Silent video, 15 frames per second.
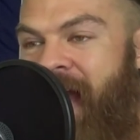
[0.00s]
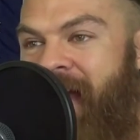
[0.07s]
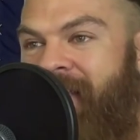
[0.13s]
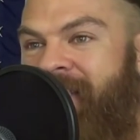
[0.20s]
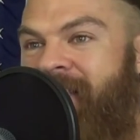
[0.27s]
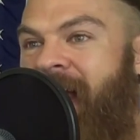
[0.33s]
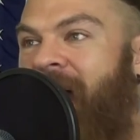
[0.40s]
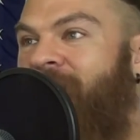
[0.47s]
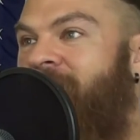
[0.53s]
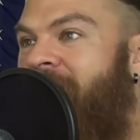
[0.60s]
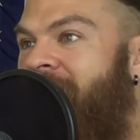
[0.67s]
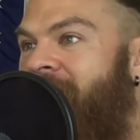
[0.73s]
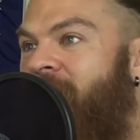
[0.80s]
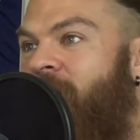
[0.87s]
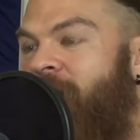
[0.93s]
And it's not
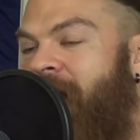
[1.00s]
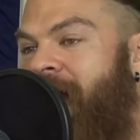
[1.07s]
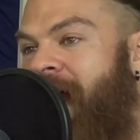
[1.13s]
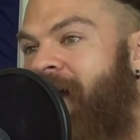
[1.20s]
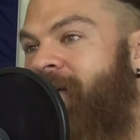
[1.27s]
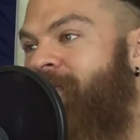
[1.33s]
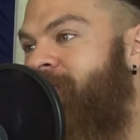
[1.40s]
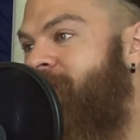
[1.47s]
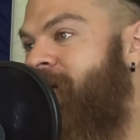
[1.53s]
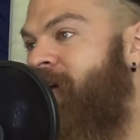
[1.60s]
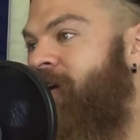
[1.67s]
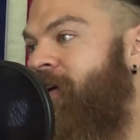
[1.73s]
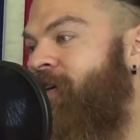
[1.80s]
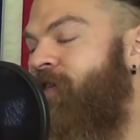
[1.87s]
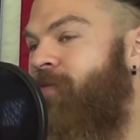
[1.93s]
that, okay, I
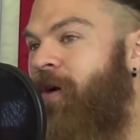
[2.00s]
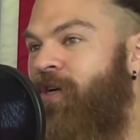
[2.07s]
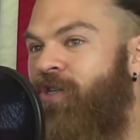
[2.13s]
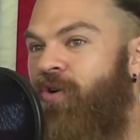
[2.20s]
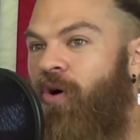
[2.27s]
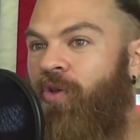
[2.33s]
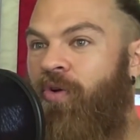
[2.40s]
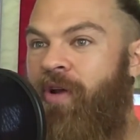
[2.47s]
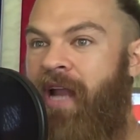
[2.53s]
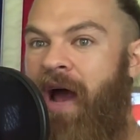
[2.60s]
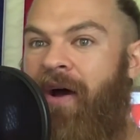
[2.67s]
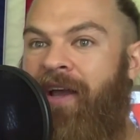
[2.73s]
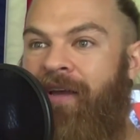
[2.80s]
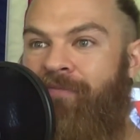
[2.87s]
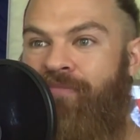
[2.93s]
injured my shoulder and
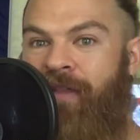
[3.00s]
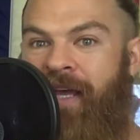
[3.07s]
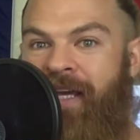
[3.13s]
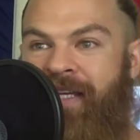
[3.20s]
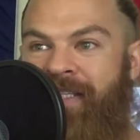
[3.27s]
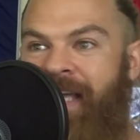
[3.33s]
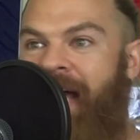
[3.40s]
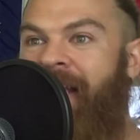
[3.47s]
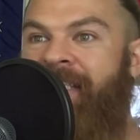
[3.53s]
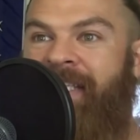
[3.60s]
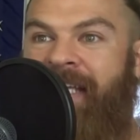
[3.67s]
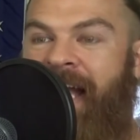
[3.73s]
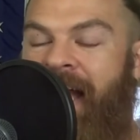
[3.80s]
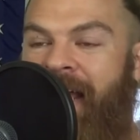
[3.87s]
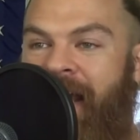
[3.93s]
now I can play tennis
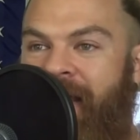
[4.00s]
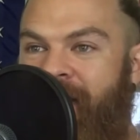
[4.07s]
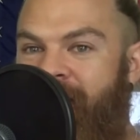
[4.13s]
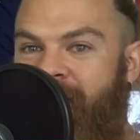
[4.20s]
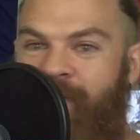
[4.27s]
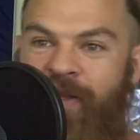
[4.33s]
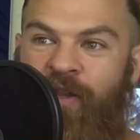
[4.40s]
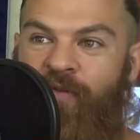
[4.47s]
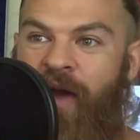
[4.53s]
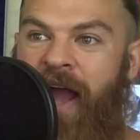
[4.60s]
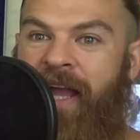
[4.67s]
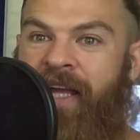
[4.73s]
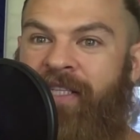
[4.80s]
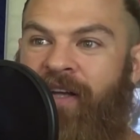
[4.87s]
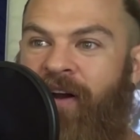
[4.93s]
again. I can swing the
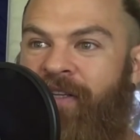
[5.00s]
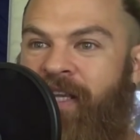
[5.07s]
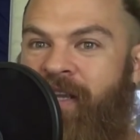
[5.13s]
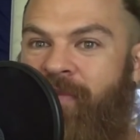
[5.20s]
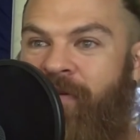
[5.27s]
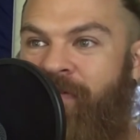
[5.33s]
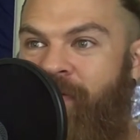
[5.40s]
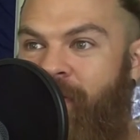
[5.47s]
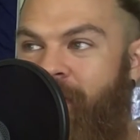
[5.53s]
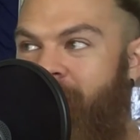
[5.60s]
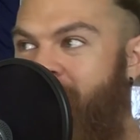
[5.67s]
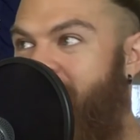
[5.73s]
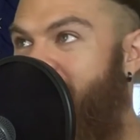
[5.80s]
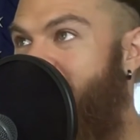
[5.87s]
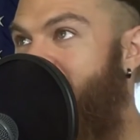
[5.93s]
racket as hard as I did
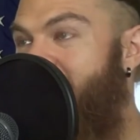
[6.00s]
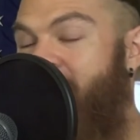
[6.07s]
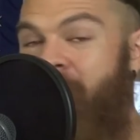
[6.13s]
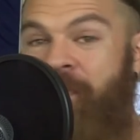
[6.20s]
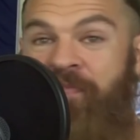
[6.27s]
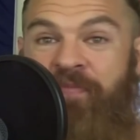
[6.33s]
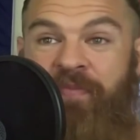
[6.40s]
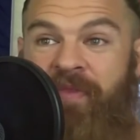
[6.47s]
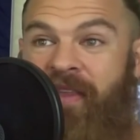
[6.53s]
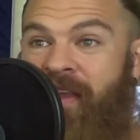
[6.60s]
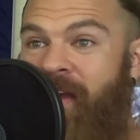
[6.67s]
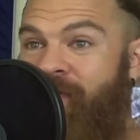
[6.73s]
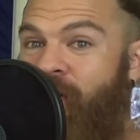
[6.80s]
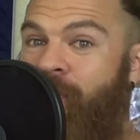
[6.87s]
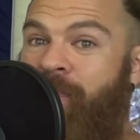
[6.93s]
before.
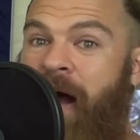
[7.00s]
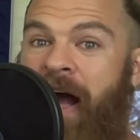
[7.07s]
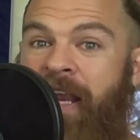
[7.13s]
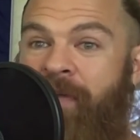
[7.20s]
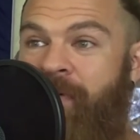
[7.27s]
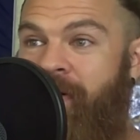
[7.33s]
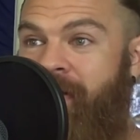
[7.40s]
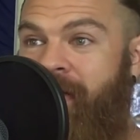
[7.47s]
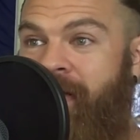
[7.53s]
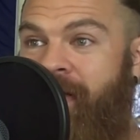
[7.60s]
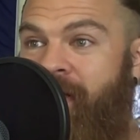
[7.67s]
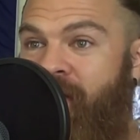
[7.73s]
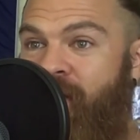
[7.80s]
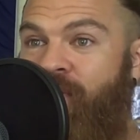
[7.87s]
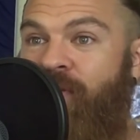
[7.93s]
If you're
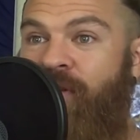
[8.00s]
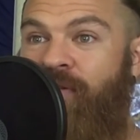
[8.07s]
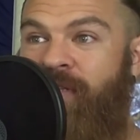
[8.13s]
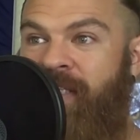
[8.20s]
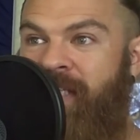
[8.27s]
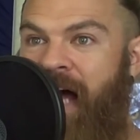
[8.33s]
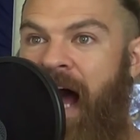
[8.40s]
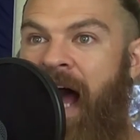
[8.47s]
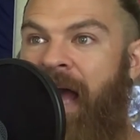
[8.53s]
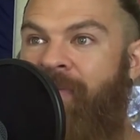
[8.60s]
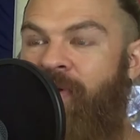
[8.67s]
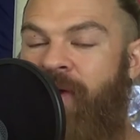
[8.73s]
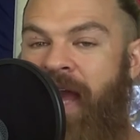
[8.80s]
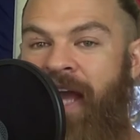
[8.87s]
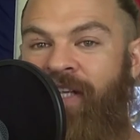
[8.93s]
bodybuilding, you lose time.
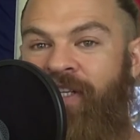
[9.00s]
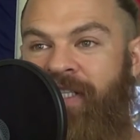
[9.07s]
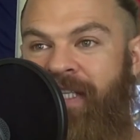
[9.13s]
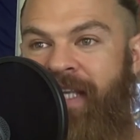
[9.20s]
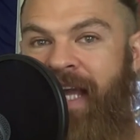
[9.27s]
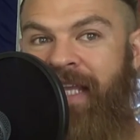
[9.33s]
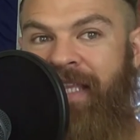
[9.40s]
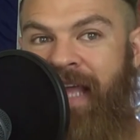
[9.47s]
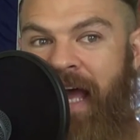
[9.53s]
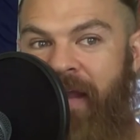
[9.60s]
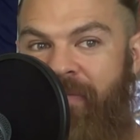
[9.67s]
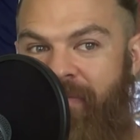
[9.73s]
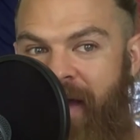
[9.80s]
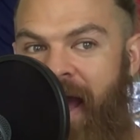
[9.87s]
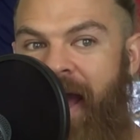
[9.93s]
You can't just get
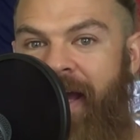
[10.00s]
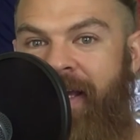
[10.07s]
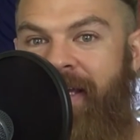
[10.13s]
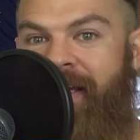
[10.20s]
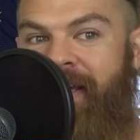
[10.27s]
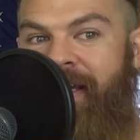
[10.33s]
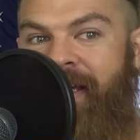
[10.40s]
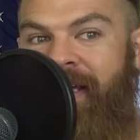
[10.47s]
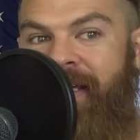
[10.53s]
that back.